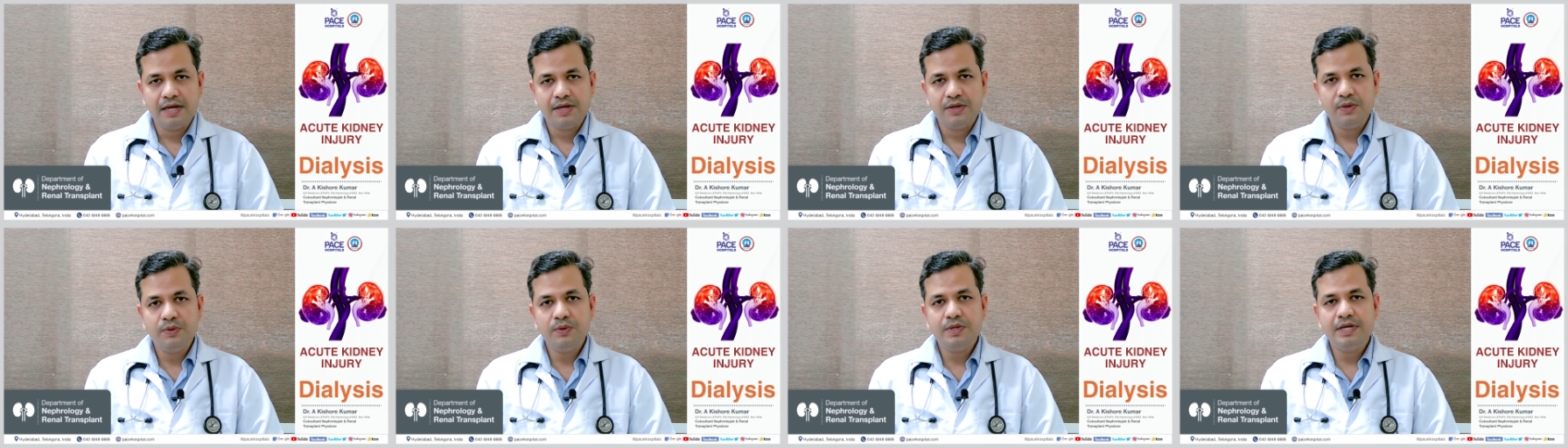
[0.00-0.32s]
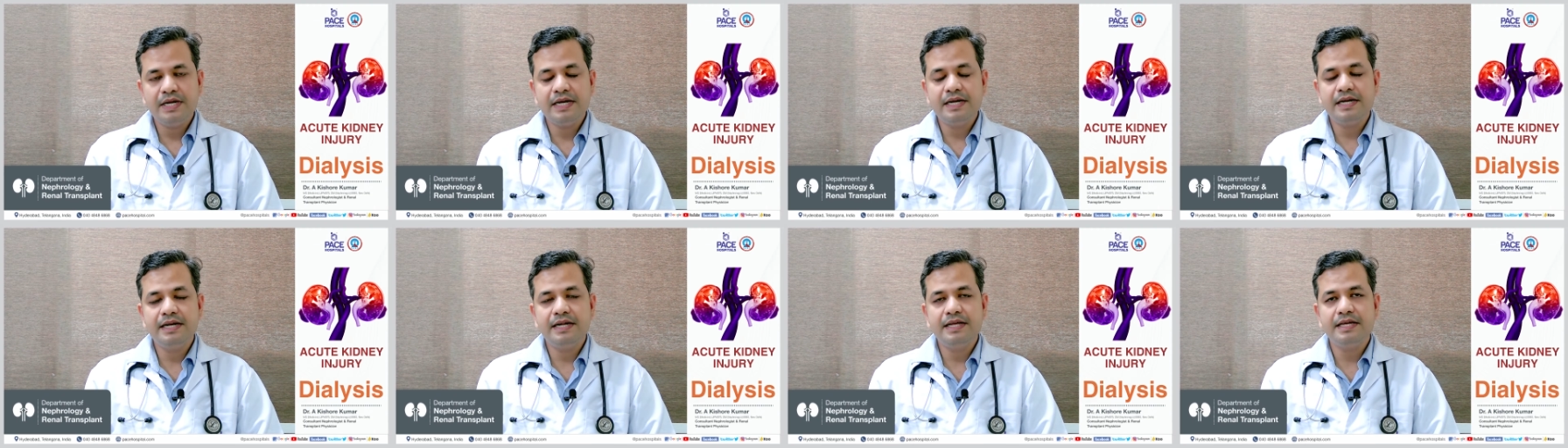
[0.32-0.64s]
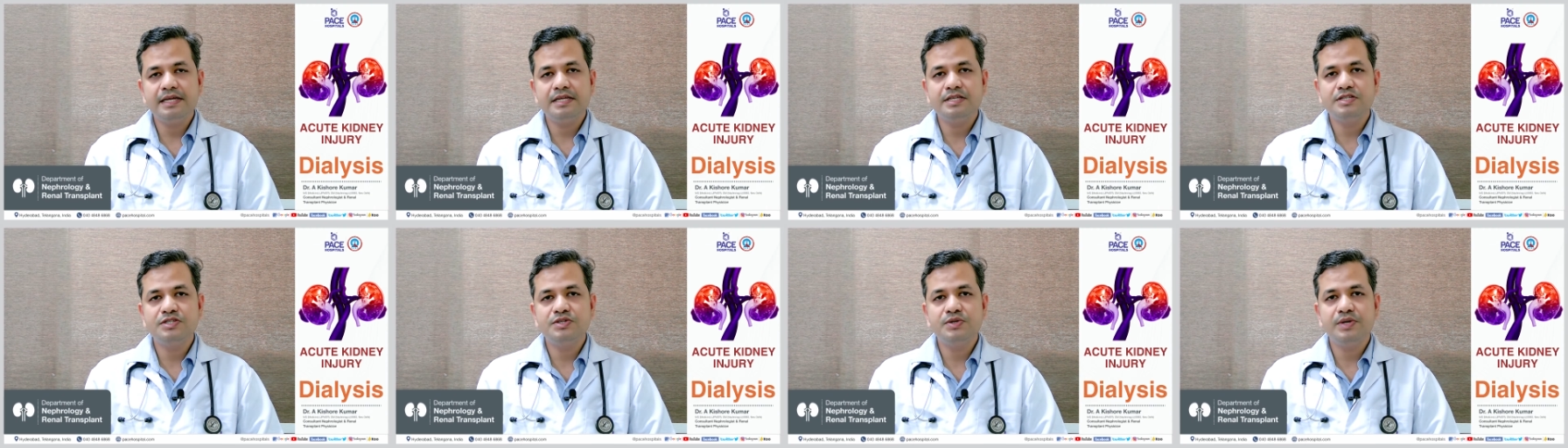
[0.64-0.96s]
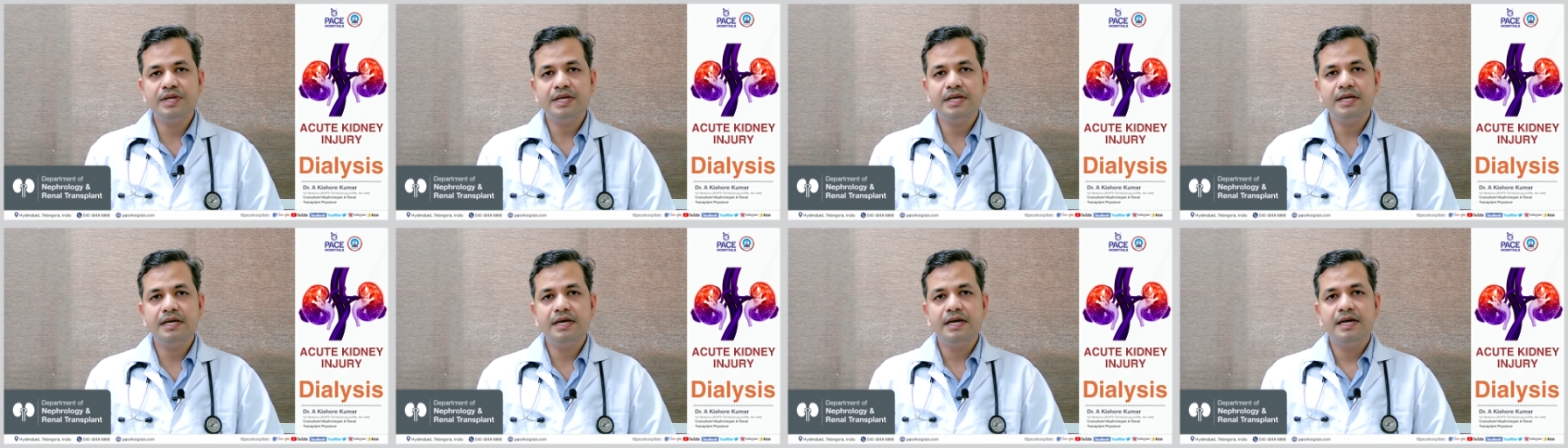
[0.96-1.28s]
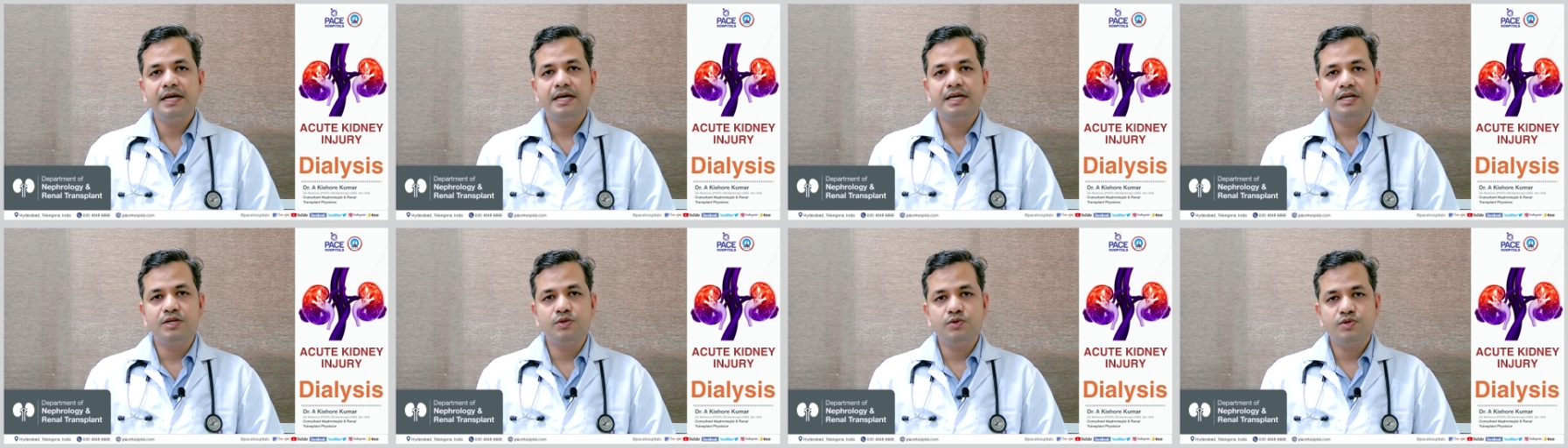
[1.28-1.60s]
Acute kidney injury
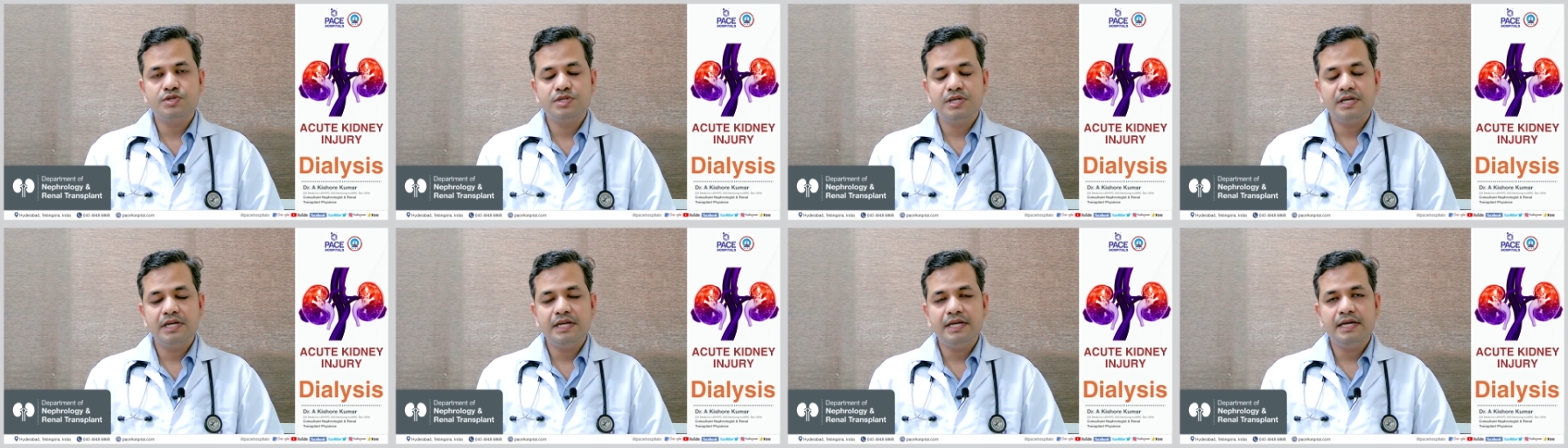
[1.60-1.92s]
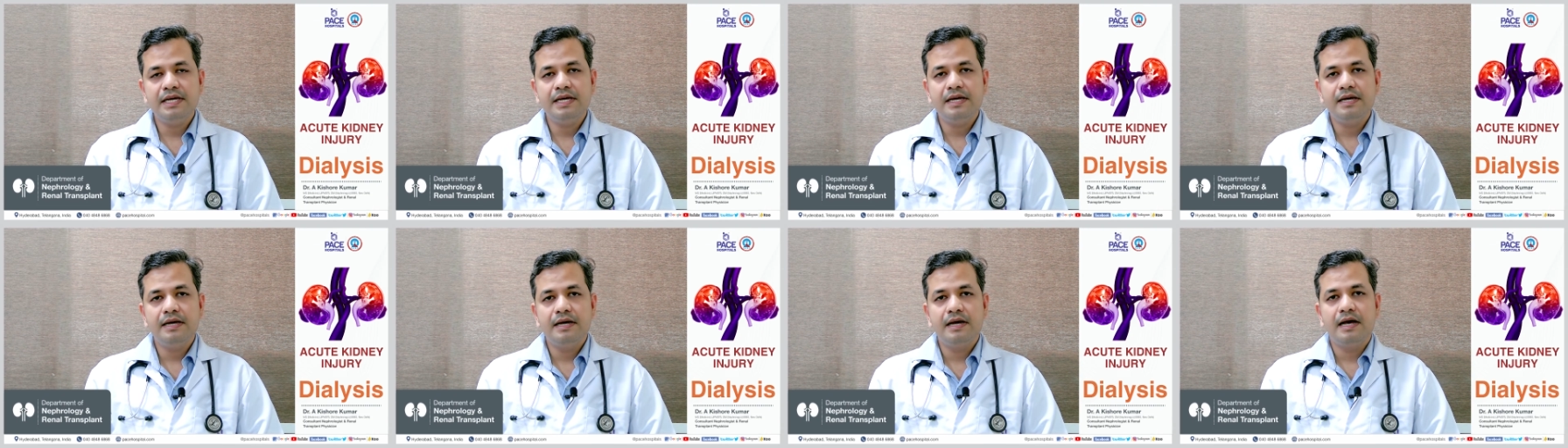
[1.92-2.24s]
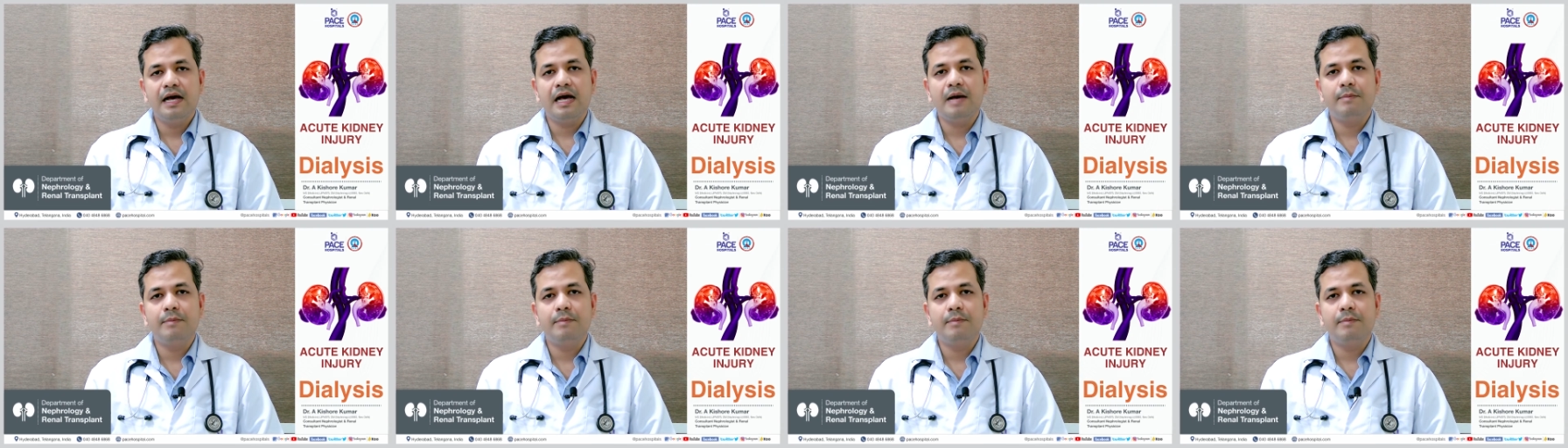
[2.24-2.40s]
usually